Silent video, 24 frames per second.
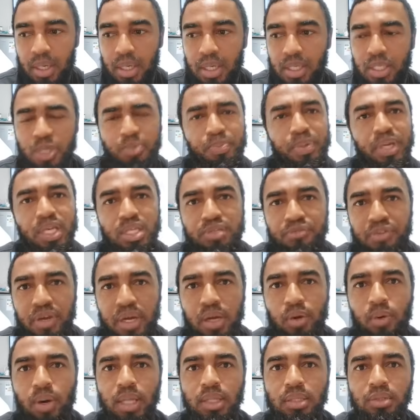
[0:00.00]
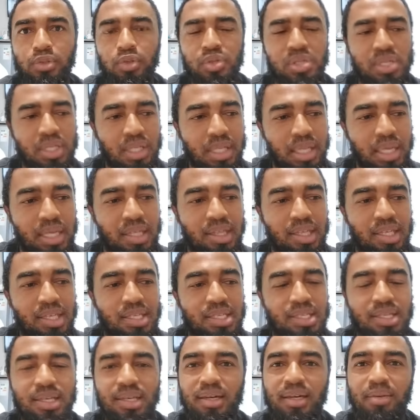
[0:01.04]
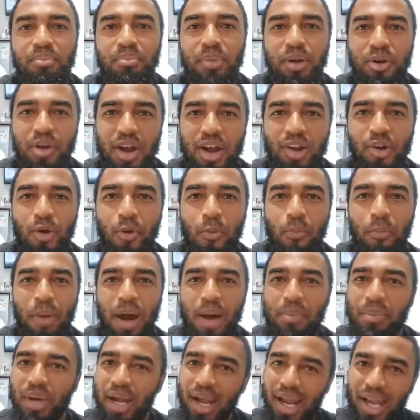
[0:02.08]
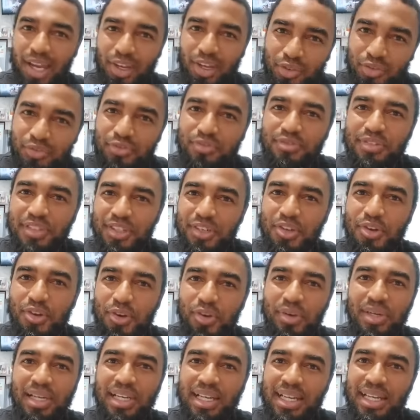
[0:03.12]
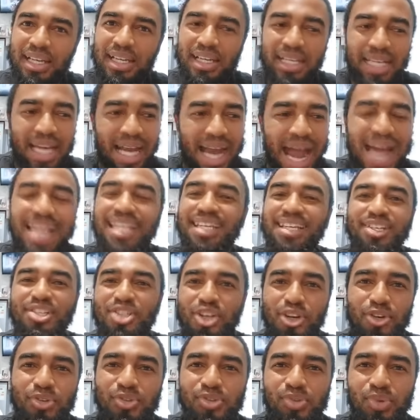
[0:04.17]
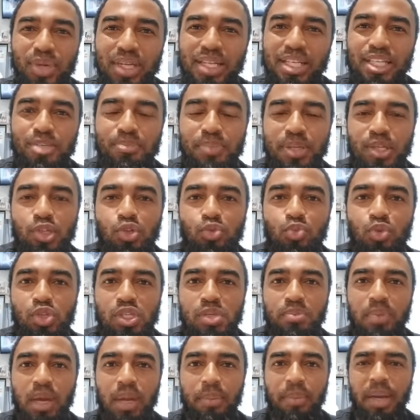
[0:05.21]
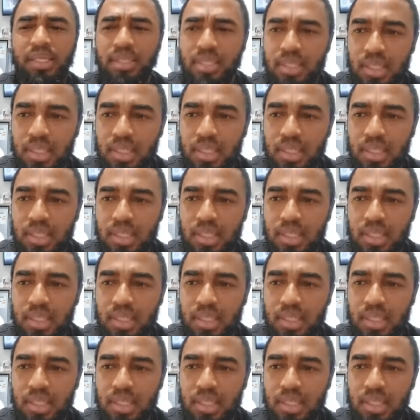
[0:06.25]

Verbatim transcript: Speaks very well. You still get these uh, Barack Obama kind of, you know, undertones when he speaks to Musi Maiman.